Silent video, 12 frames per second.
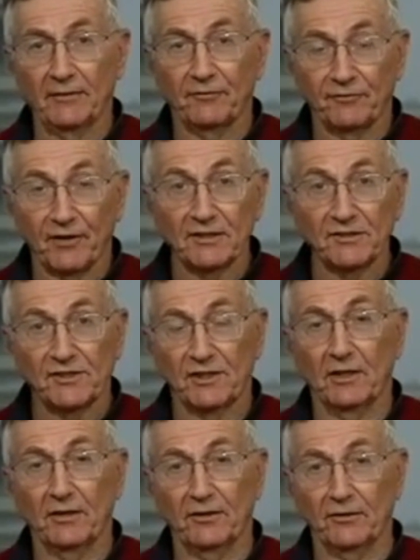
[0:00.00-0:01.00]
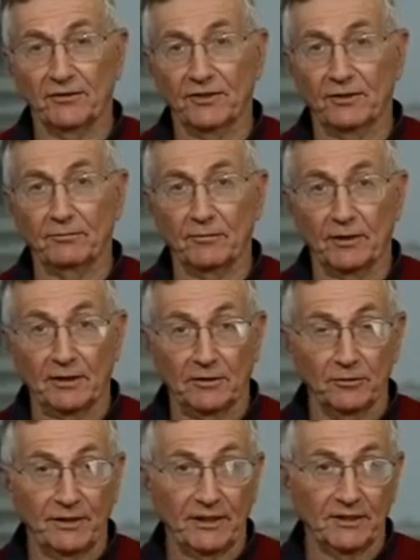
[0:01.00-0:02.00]
funds and others, and
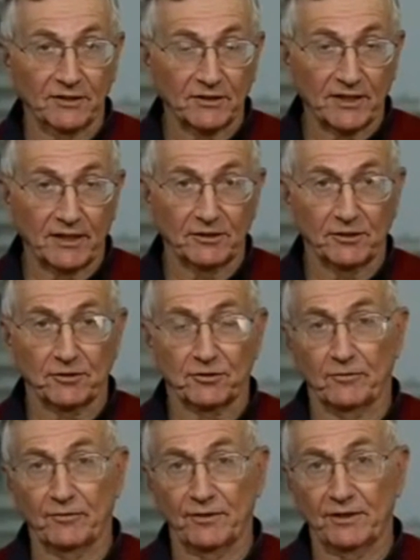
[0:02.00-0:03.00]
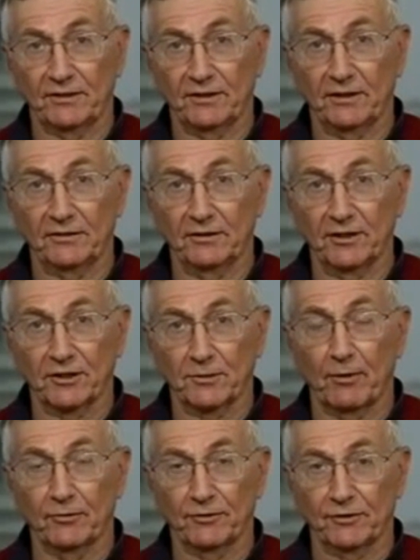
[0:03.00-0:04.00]
including his intelligence service in the
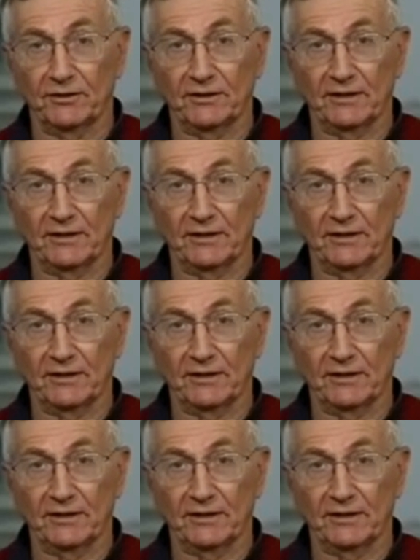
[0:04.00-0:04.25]
disposal.